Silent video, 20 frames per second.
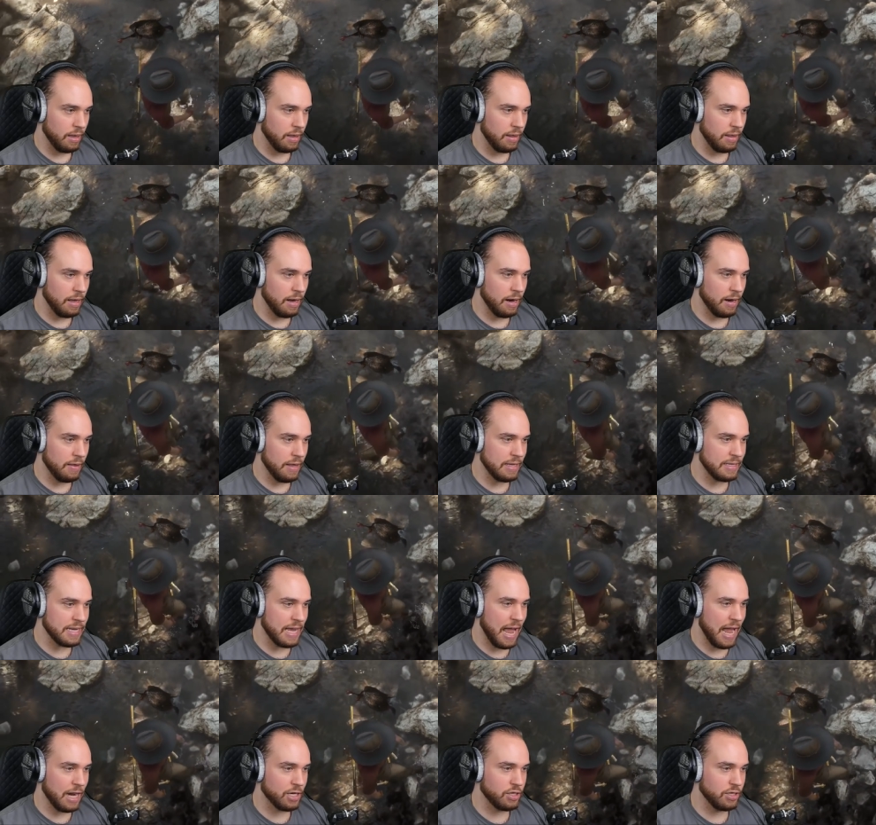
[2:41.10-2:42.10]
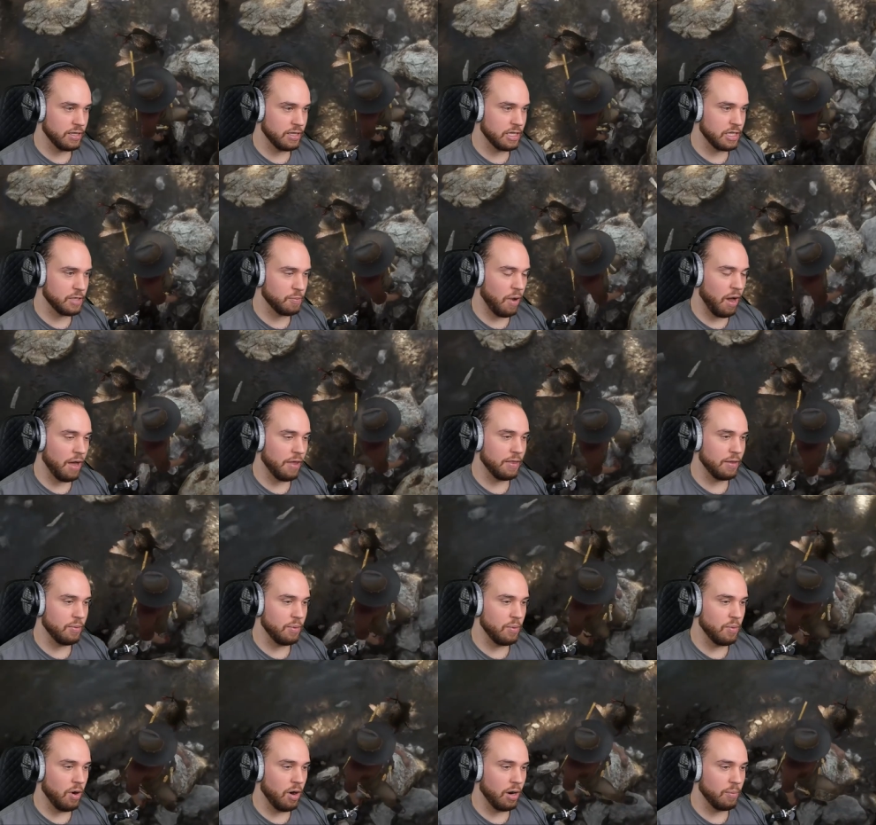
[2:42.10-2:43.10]
there, and that's actually the spot that we
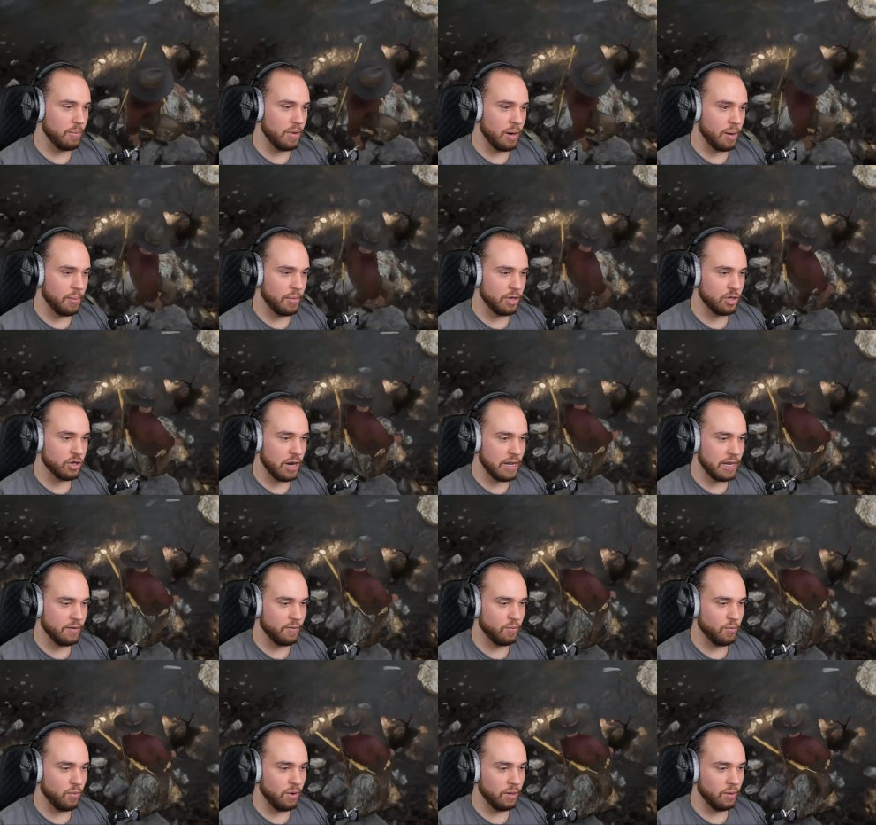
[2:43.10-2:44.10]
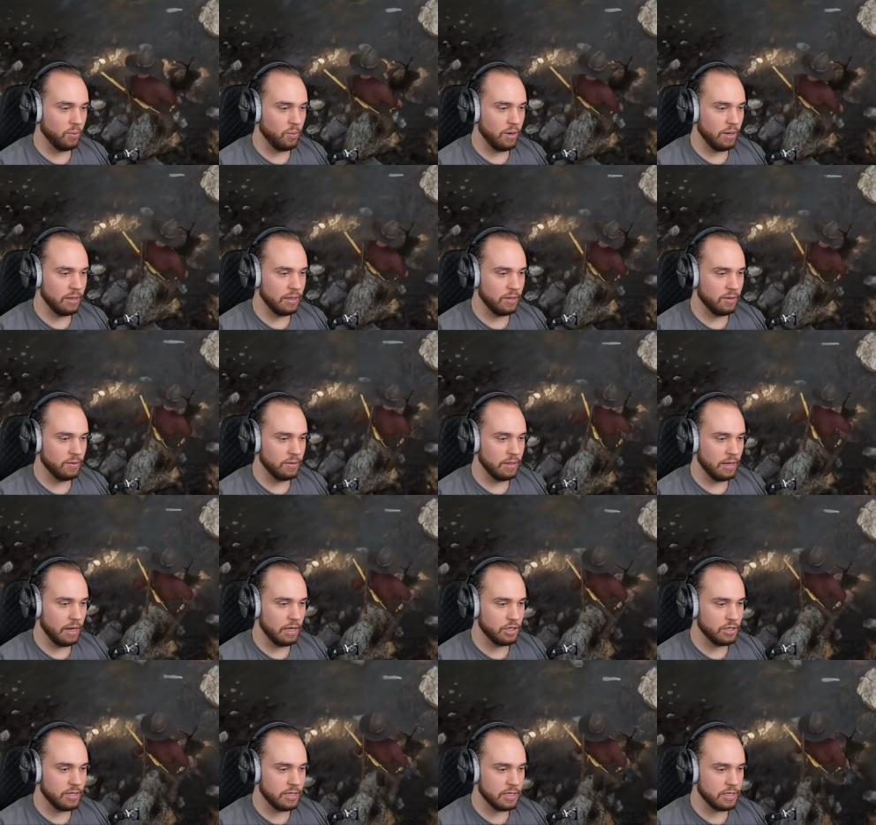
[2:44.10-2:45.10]
want him in. I'm going to try and give him one little
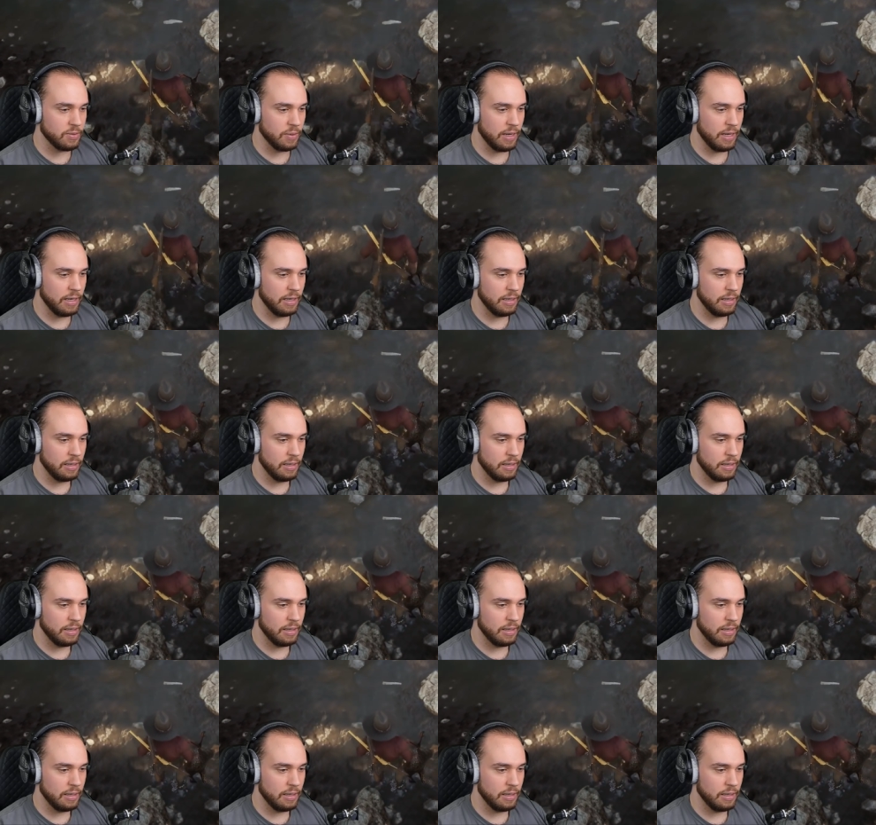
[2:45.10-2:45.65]
nudge this way.